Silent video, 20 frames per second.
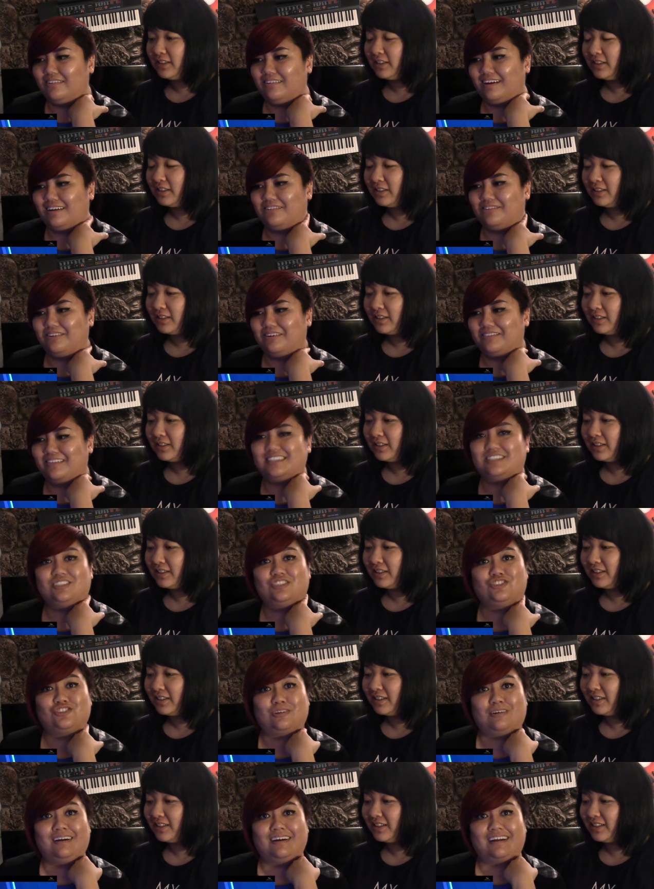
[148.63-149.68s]
Speaker 1: I don't know if that's a
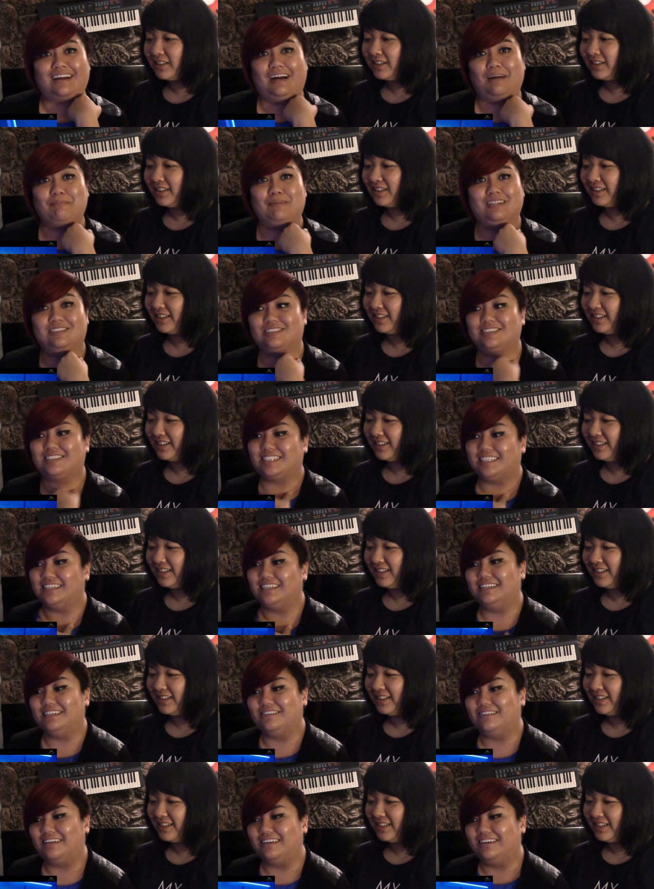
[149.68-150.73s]
drunk I'm interested in
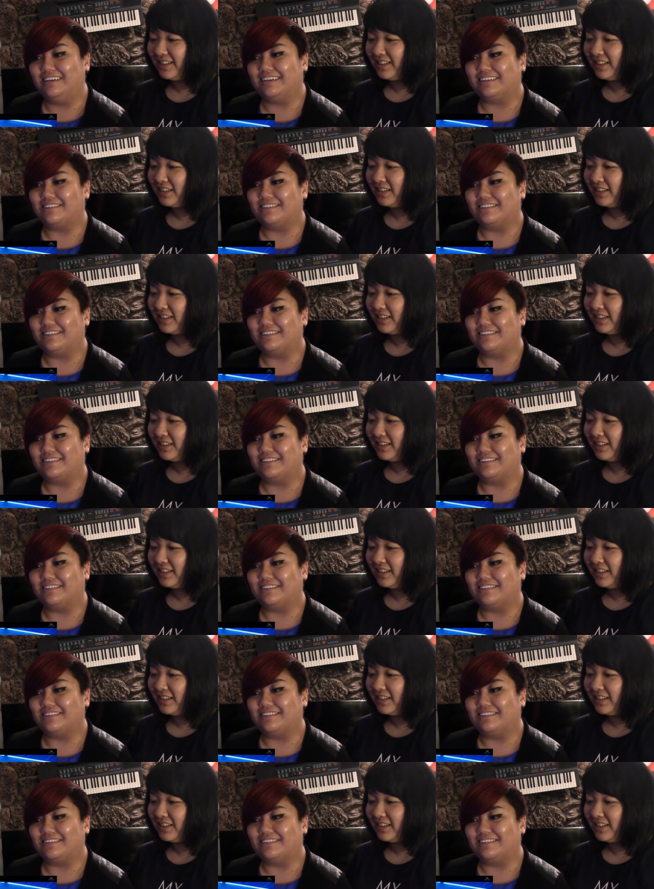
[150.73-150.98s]
you look